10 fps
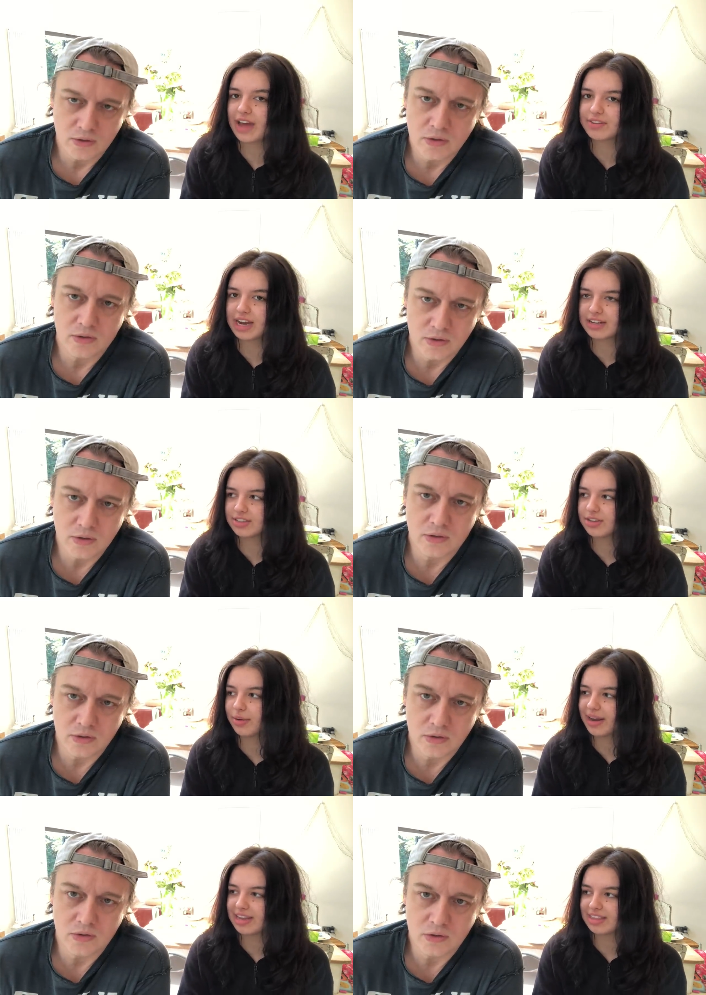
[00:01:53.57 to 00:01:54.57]
Speaker 1: they haven't had to
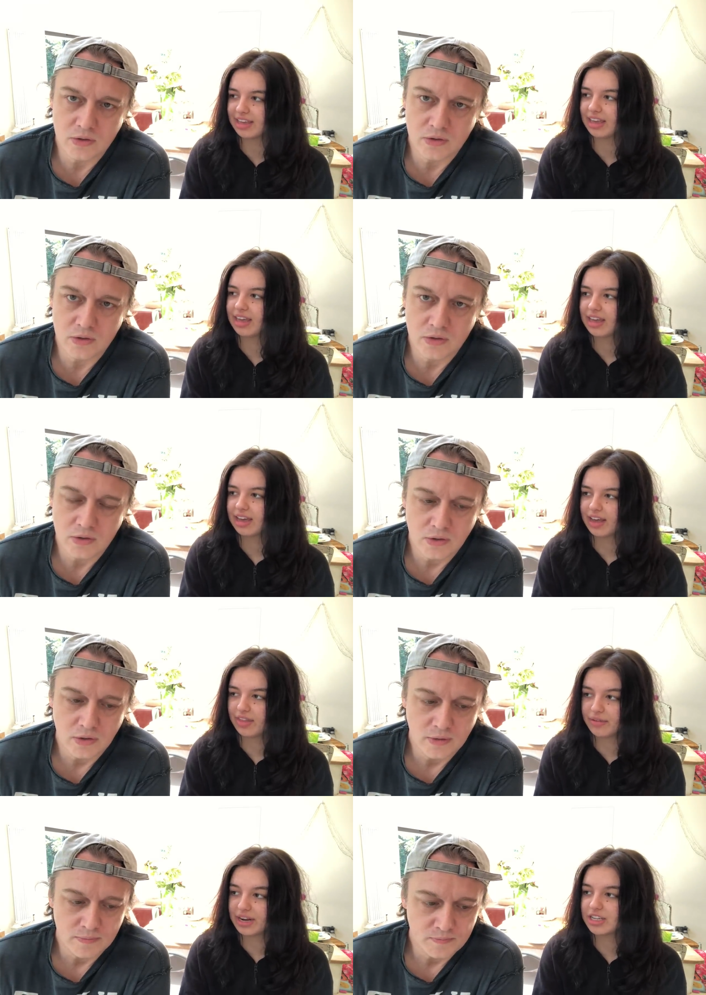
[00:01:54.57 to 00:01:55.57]
do anything
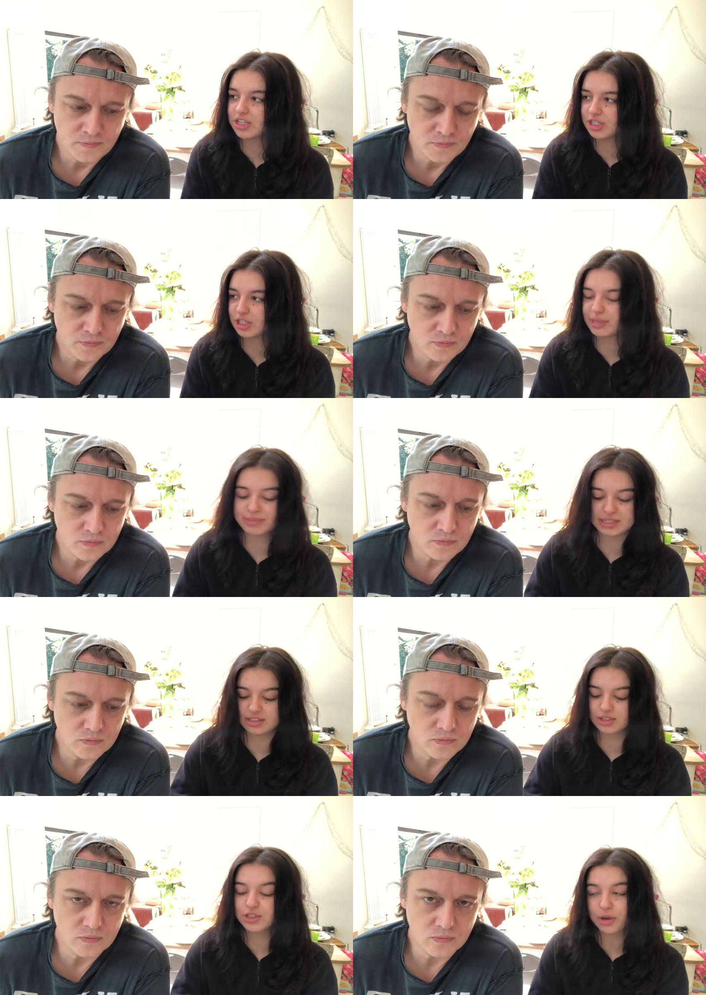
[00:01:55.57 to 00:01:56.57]
and their relationship's
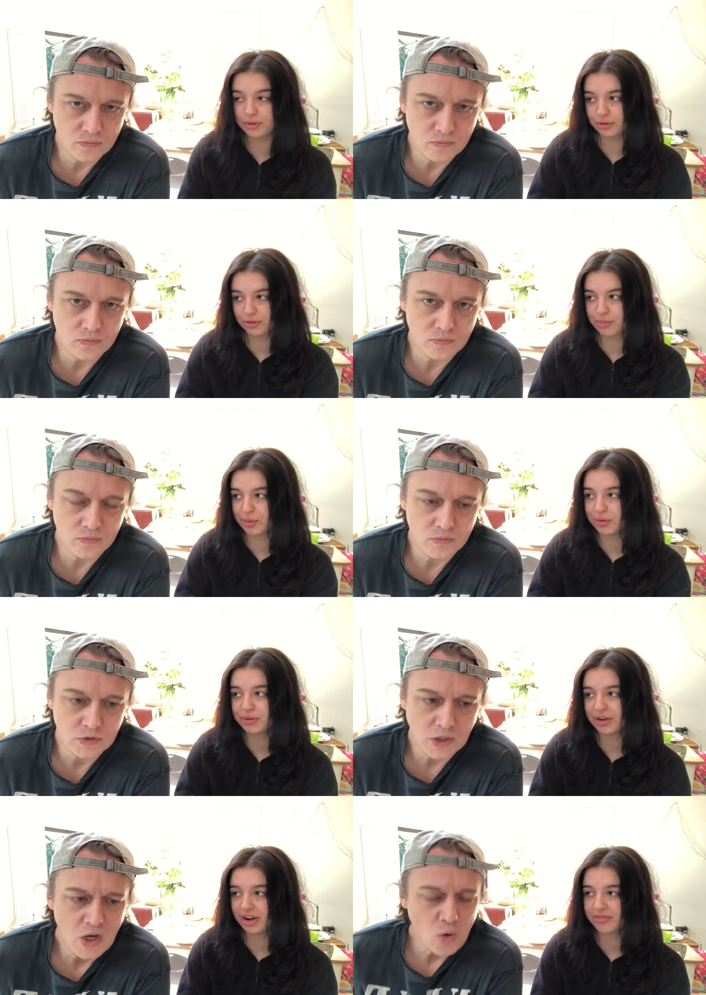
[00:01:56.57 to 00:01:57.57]
so
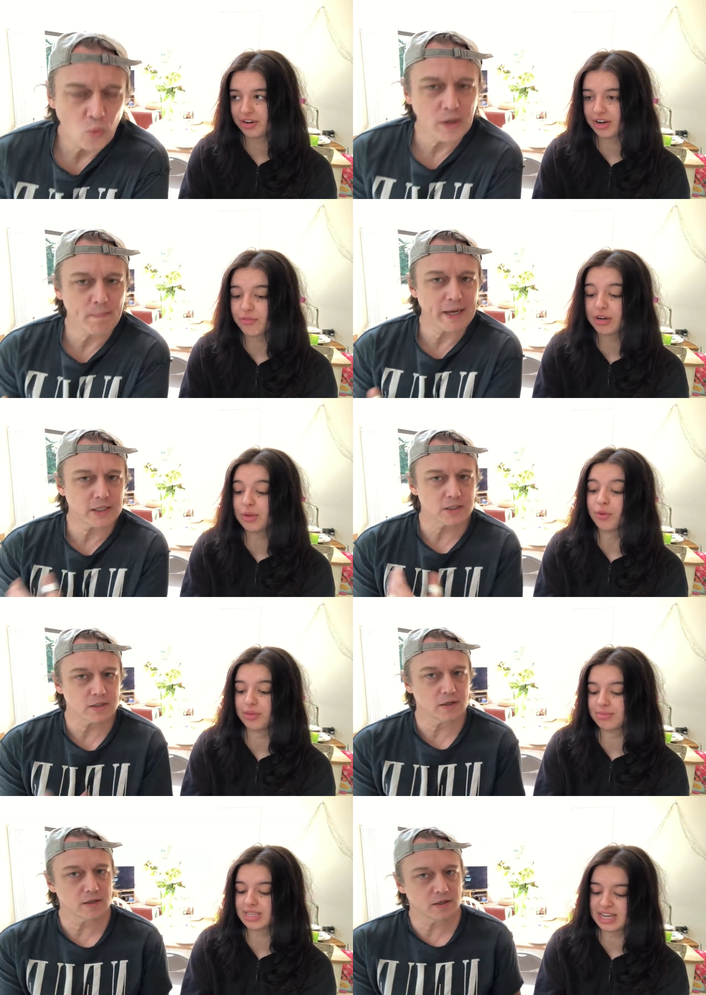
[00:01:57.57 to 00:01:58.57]
adorable, I find. Well, it I makes... really
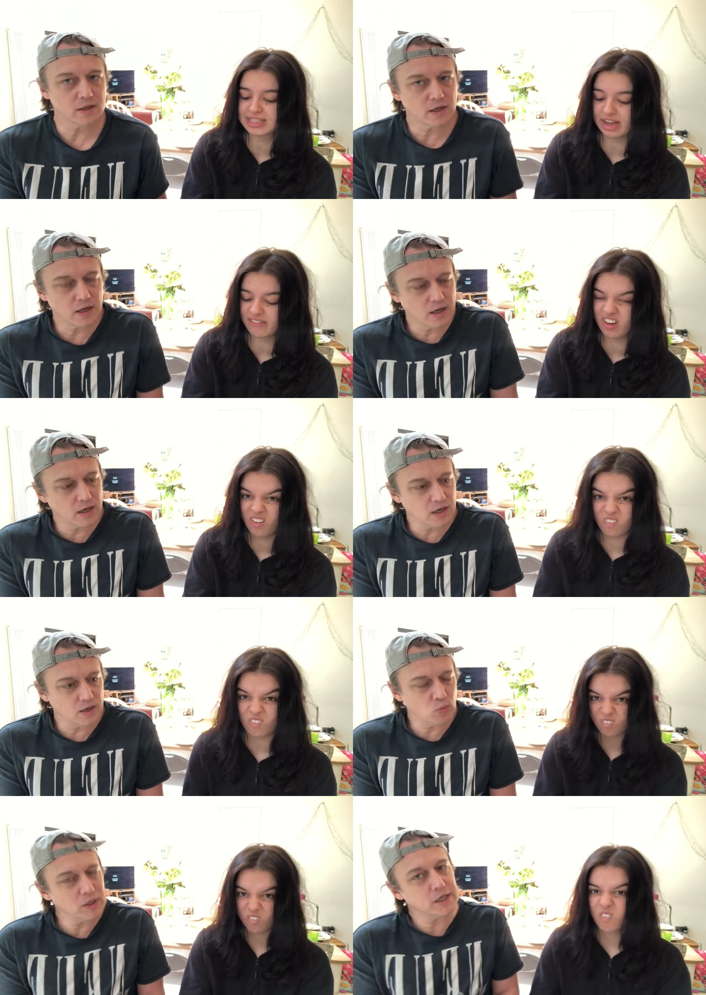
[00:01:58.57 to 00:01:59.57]
want them to get together.
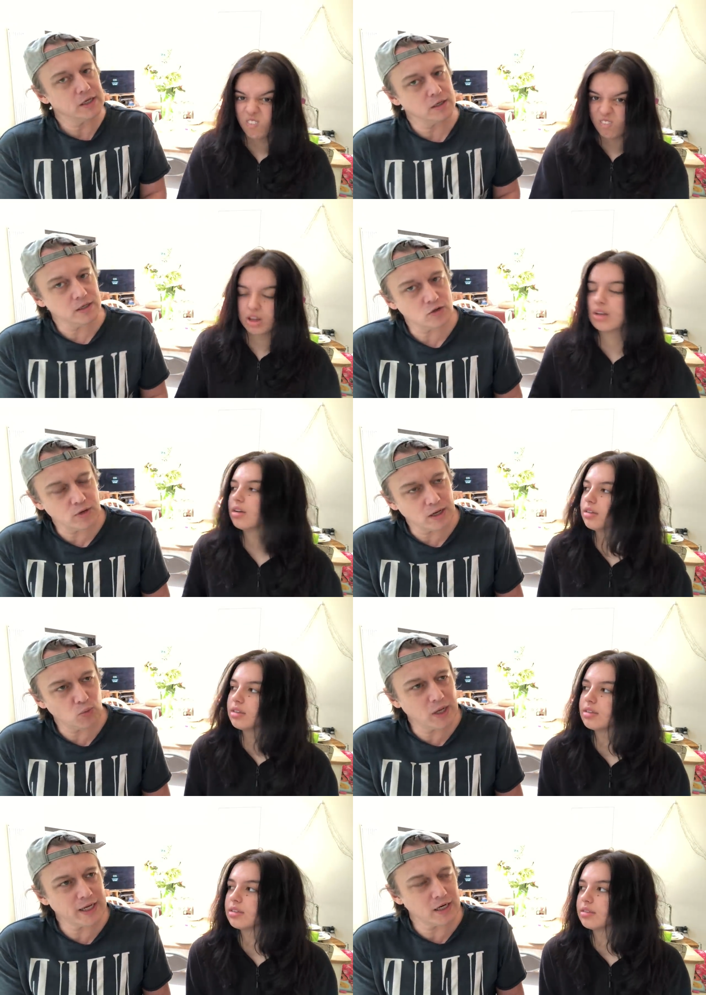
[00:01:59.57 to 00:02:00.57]
Speaker 2: Well, I, I, agree.
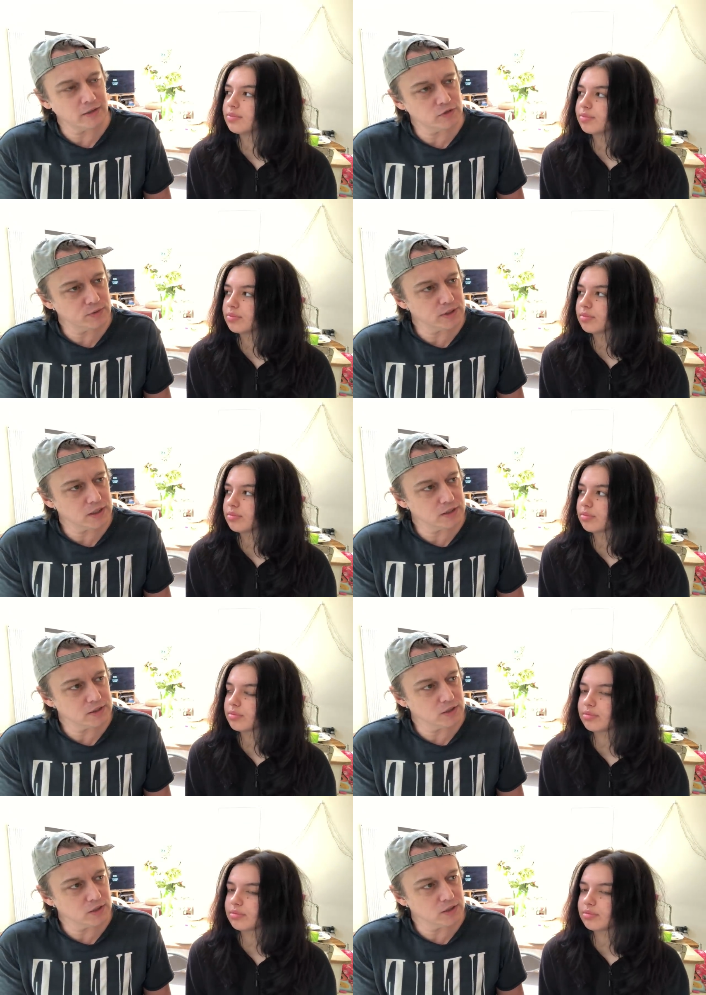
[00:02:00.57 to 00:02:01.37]
Well, I kind of do and I kind of